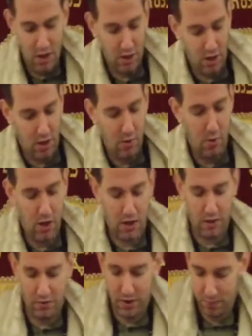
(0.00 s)
Although work
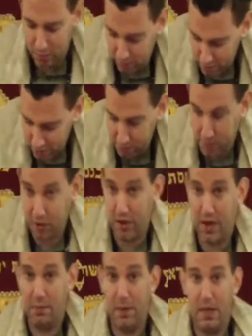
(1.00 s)
of some sort is
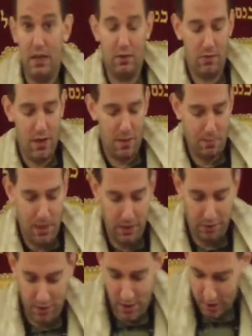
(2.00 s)
prohibited throughout
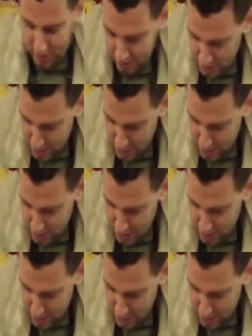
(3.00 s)
Pesach,